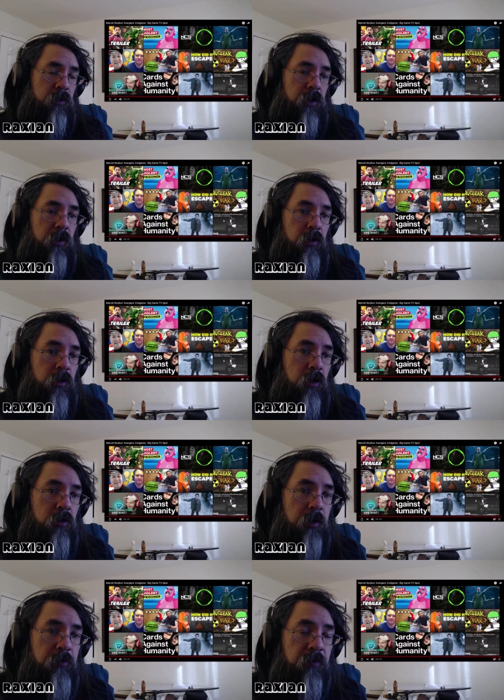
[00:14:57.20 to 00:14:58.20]
They you know
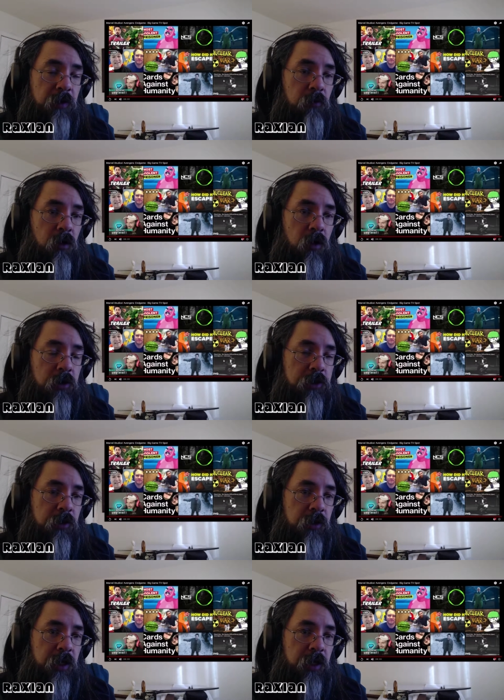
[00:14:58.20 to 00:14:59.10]
they proved it wrong, so